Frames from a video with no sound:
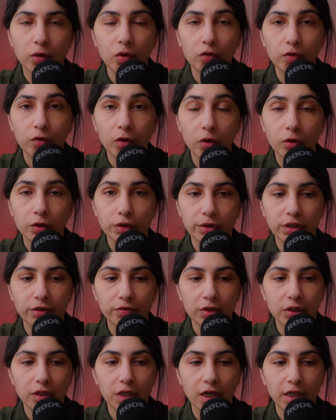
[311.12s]
overall street
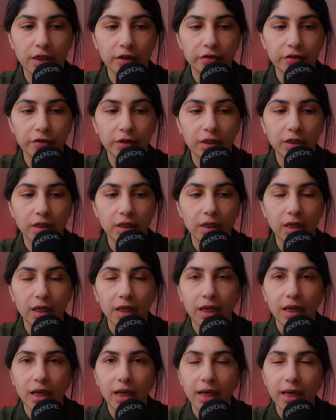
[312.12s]
photography.
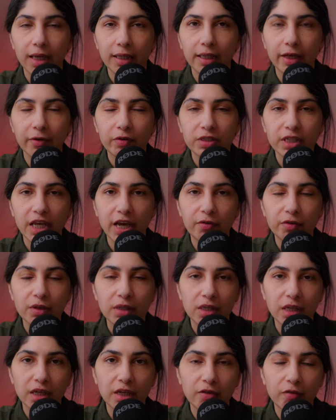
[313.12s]
And that was
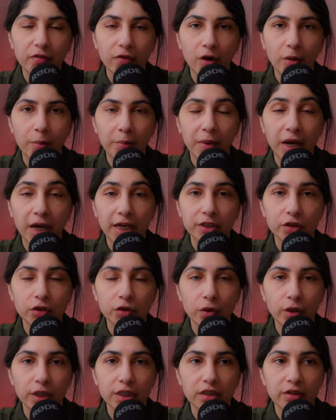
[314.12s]
everything from my
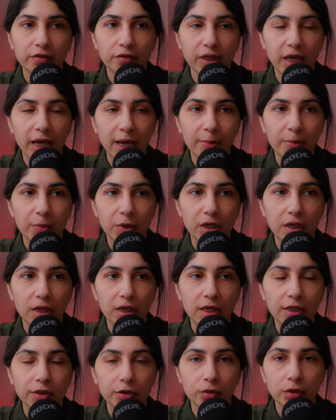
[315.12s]
choice of
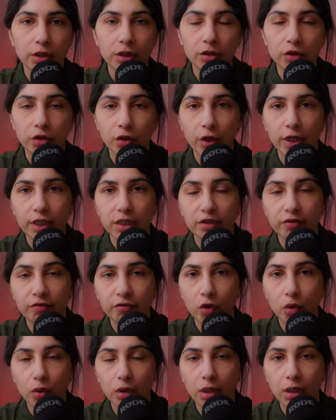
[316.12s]
camera to the choice of
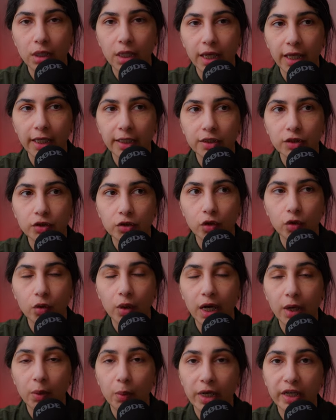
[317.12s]
focal length. So
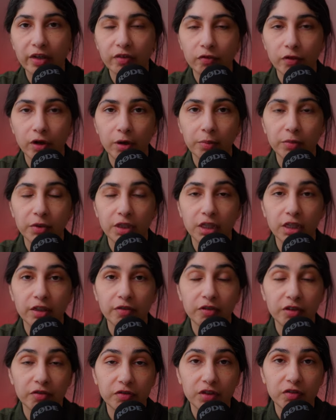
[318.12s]
I went from the
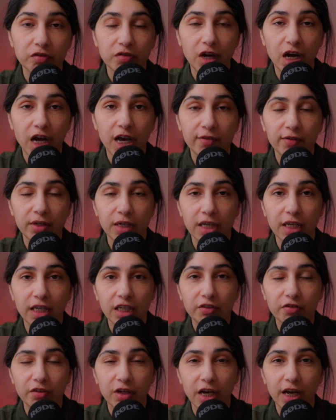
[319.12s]
55 and
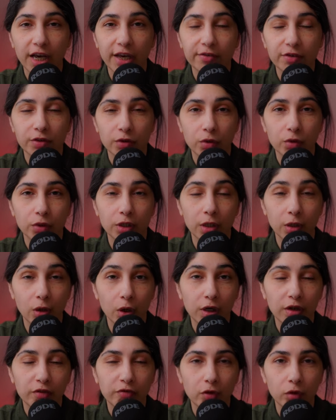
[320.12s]
85, so the
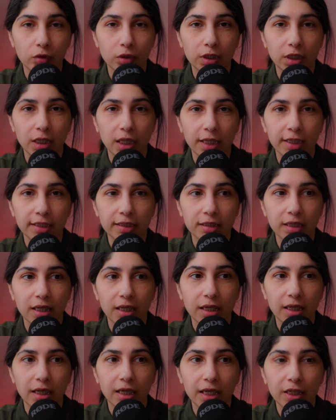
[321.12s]
longer focal lengths,
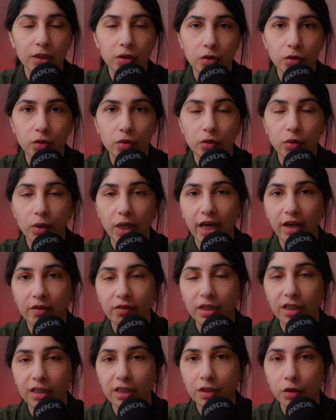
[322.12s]
into
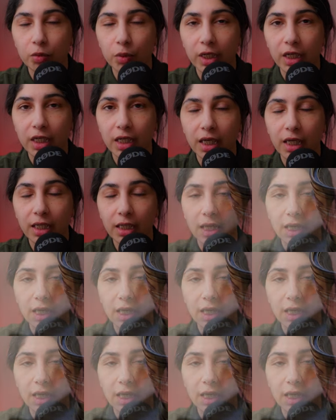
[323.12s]
having the 28